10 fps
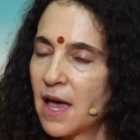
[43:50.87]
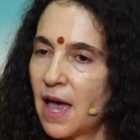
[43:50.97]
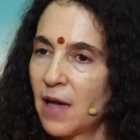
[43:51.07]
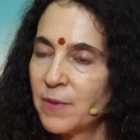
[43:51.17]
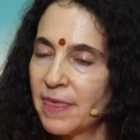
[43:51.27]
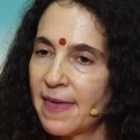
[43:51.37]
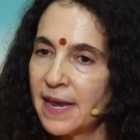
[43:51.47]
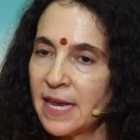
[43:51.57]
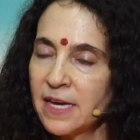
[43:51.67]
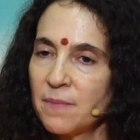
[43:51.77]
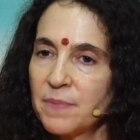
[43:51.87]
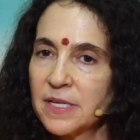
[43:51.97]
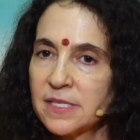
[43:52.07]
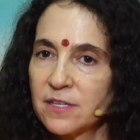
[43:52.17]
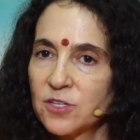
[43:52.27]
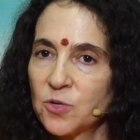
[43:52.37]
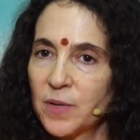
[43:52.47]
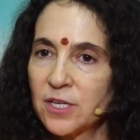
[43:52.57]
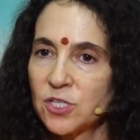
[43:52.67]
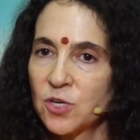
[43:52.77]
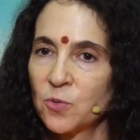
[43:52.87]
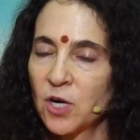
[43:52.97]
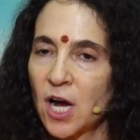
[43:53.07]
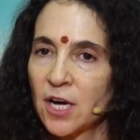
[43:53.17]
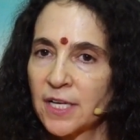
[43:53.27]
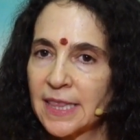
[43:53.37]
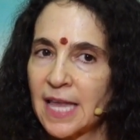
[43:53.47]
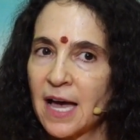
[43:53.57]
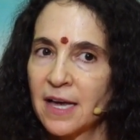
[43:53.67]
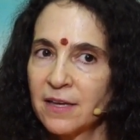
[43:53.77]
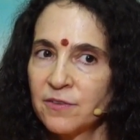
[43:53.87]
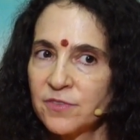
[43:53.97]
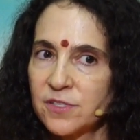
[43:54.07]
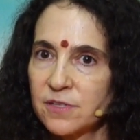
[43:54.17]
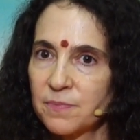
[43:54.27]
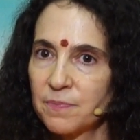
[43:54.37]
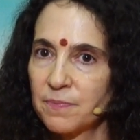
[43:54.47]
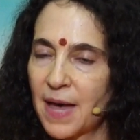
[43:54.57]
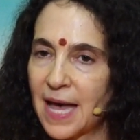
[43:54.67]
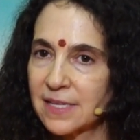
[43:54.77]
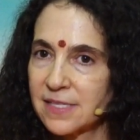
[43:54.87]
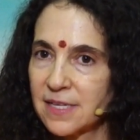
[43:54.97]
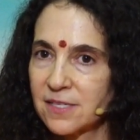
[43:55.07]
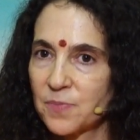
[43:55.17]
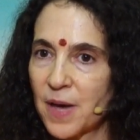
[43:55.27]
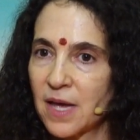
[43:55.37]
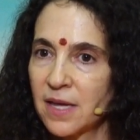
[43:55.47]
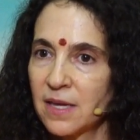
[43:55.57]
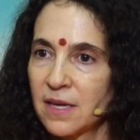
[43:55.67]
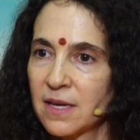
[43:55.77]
And we then end up in a situation where our lives pass us by